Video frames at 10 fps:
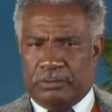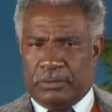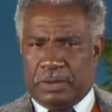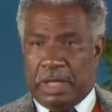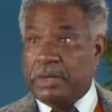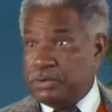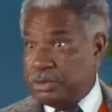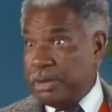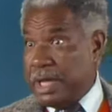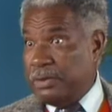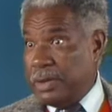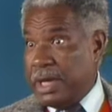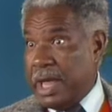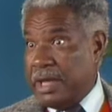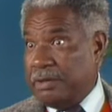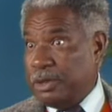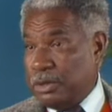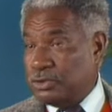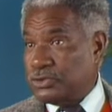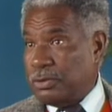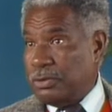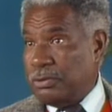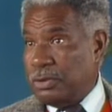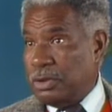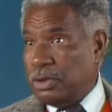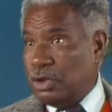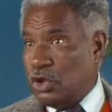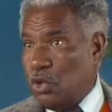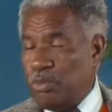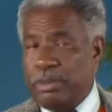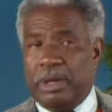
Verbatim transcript: and he was a man who had anger, but also hope.